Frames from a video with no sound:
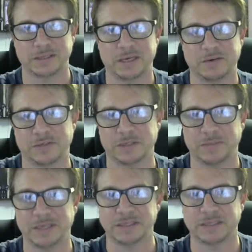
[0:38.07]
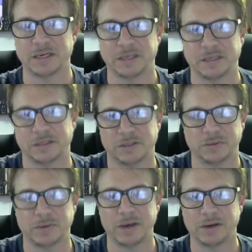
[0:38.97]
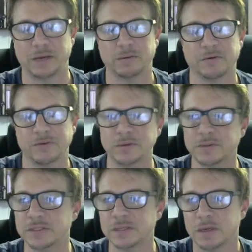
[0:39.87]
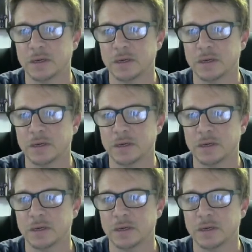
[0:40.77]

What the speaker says: kind of some insight into how to get reviews,